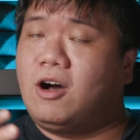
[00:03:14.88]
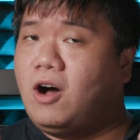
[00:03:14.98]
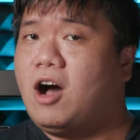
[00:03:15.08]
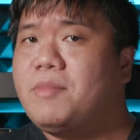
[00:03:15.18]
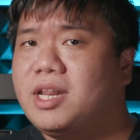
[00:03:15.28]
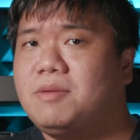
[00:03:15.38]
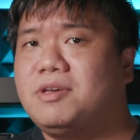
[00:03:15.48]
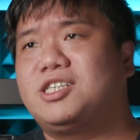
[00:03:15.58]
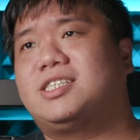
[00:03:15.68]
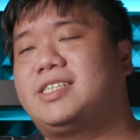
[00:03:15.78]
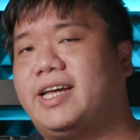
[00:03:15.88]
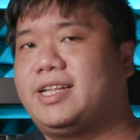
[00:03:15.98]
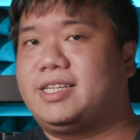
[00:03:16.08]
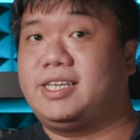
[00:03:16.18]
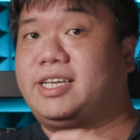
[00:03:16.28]
or how many images
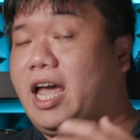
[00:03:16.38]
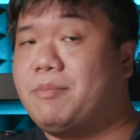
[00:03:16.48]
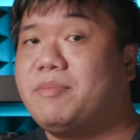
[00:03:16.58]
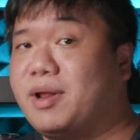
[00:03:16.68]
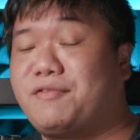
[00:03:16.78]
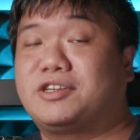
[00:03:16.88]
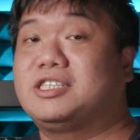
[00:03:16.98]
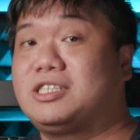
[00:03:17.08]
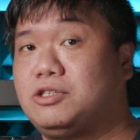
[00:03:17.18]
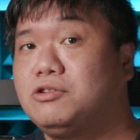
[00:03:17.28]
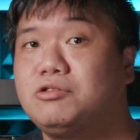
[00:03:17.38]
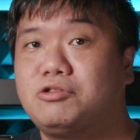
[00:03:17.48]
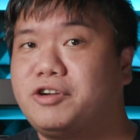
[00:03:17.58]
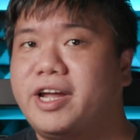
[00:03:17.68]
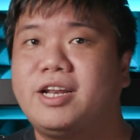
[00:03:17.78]
that the camera manufacturers use to
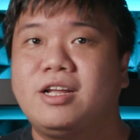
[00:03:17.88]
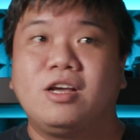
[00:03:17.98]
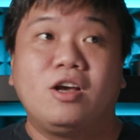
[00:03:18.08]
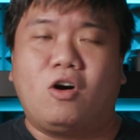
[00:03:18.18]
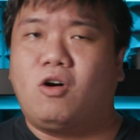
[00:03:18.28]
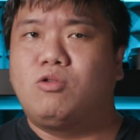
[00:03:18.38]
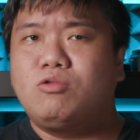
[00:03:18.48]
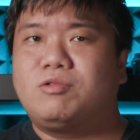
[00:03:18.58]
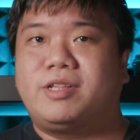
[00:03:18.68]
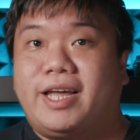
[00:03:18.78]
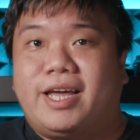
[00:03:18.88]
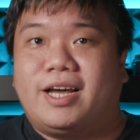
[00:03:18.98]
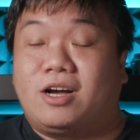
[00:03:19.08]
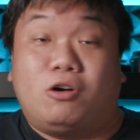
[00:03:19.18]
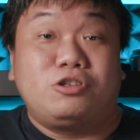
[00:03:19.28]
train or who do they
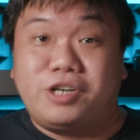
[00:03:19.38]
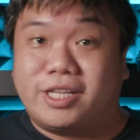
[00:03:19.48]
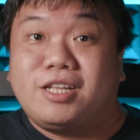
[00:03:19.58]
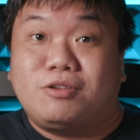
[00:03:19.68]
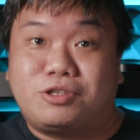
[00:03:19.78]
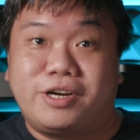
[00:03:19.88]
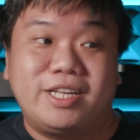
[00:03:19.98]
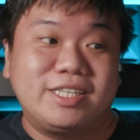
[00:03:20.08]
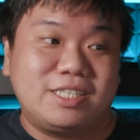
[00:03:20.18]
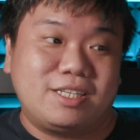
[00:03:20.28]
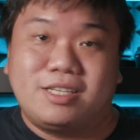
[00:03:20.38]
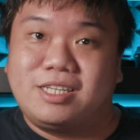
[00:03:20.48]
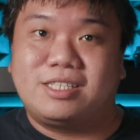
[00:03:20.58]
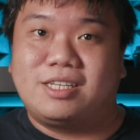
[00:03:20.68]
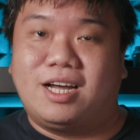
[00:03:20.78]
uh, contracted to train this,
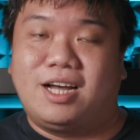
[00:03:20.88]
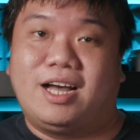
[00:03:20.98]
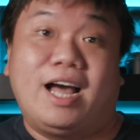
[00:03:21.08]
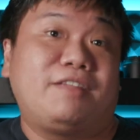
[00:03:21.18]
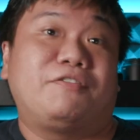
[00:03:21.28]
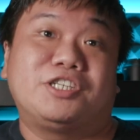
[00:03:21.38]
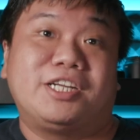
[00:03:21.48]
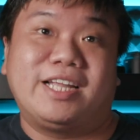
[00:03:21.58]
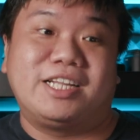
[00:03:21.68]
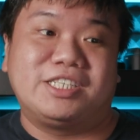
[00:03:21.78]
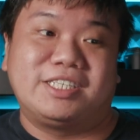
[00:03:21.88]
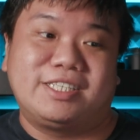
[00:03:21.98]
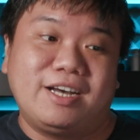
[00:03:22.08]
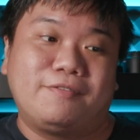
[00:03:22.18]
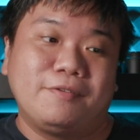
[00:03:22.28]
this uh, artificial intelligence
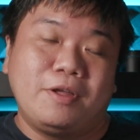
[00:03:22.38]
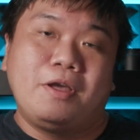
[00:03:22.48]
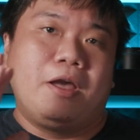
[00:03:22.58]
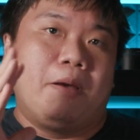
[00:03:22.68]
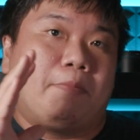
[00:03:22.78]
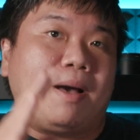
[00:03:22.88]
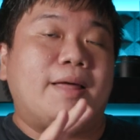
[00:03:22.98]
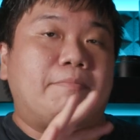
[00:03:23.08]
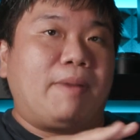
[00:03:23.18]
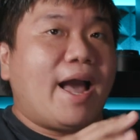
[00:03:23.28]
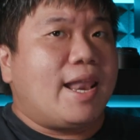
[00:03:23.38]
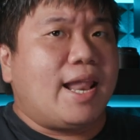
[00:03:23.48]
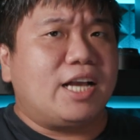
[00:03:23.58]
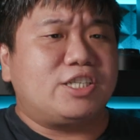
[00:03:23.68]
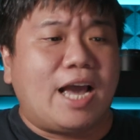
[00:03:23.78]
itself. But by and
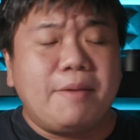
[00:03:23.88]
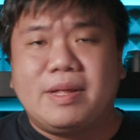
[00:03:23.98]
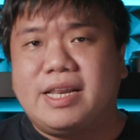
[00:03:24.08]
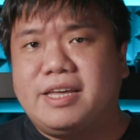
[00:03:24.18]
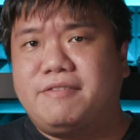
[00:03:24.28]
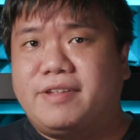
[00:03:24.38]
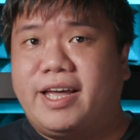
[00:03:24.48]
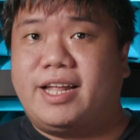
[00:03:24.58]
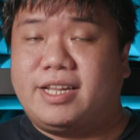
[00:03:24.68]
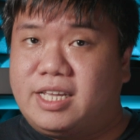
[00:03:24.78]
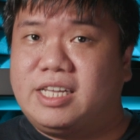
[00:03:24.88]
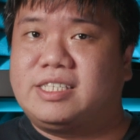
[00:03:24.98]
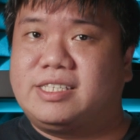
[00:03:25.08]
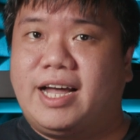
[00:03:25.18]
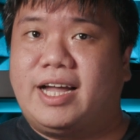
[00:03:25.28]
large, I believe that it
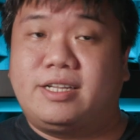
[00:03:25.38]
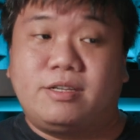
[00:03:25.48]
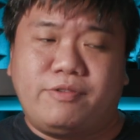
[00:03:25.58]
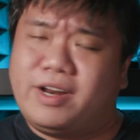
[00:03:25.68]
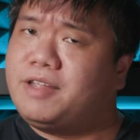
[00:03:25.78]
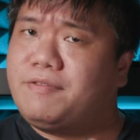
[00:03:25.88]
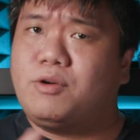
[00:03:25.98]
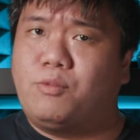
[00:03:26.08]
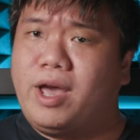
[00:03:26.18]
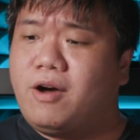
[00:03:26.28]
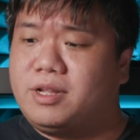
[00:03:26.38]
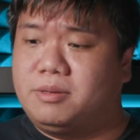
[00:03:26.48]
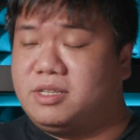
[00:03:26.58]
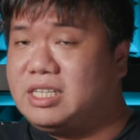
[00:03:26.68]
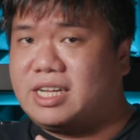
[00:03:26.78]
is done relatively well
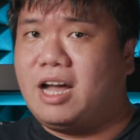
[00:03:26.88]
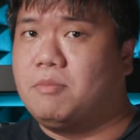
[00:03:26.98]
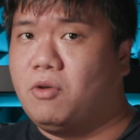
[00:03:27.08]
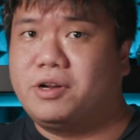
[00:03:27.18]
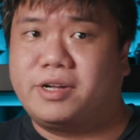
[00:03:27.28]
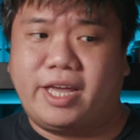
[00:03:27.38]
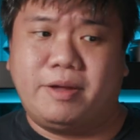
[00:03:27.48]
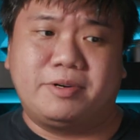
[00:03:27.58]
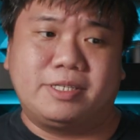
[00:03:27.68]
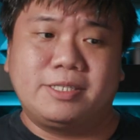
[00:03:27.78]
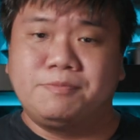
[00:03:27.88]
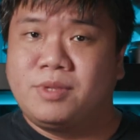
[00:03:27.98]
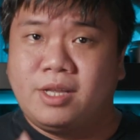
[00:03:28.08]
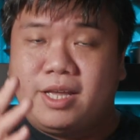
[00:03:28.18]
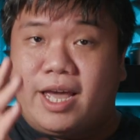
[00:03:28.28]
in these kind of model cameras.
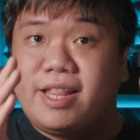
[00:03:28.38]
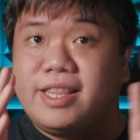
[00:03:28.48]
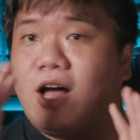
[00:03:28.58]
And